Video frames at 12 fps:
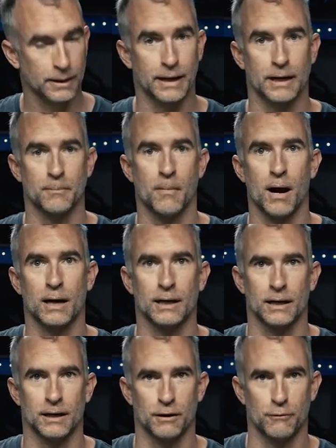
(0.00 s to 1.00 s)
getting
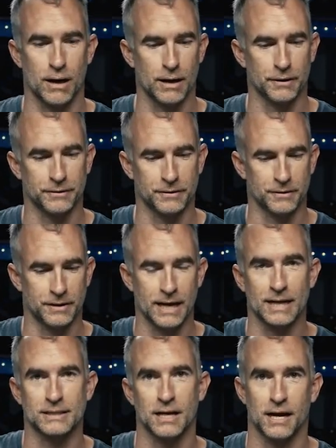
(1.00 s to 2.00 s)
marker around the
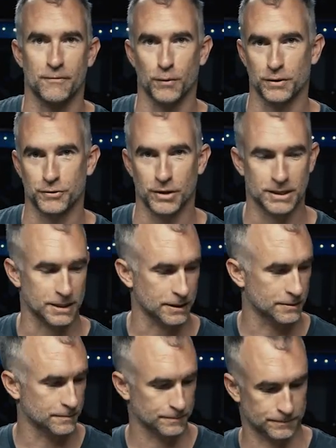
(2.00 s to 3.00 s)
outside of what you're tracing.
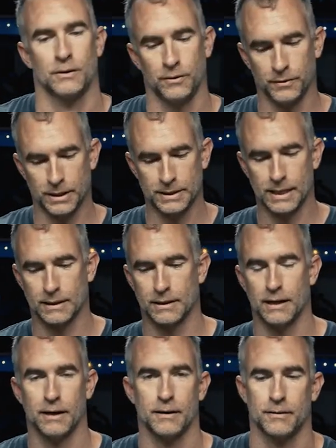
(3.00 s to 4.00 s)
You then take
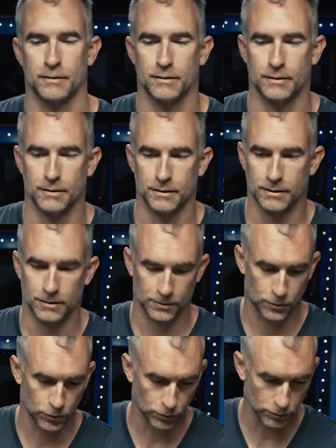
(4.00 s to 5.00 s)
their
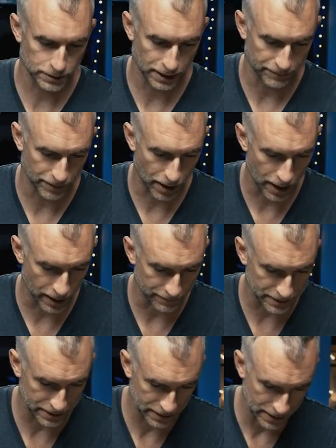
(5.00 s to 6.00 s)
cool set of
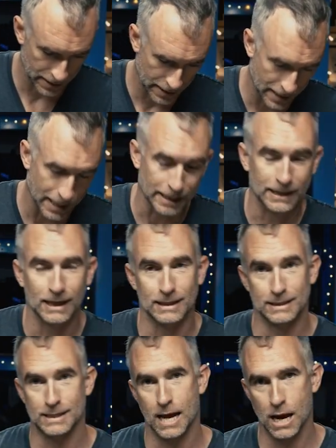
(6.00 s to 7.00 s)
knives and cut
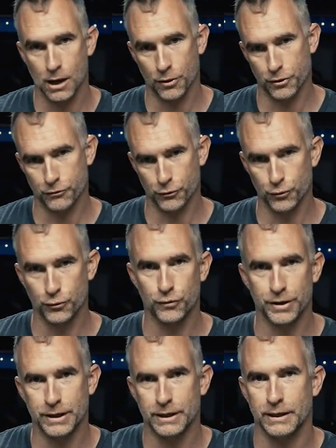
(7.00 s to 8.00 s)
down through
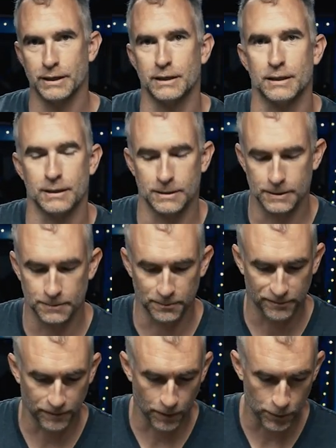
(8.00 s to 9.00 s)
the um,
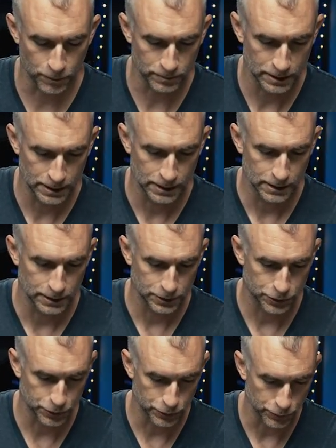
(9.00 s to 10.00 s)
foam
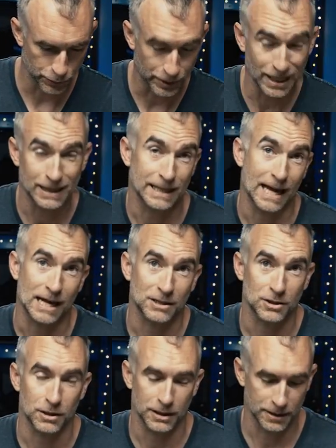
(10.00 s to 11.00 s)
to get the
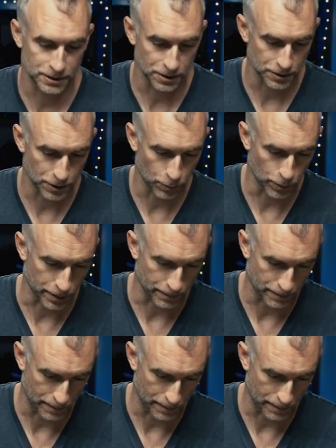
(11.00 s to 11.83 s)
outsert insert that you want.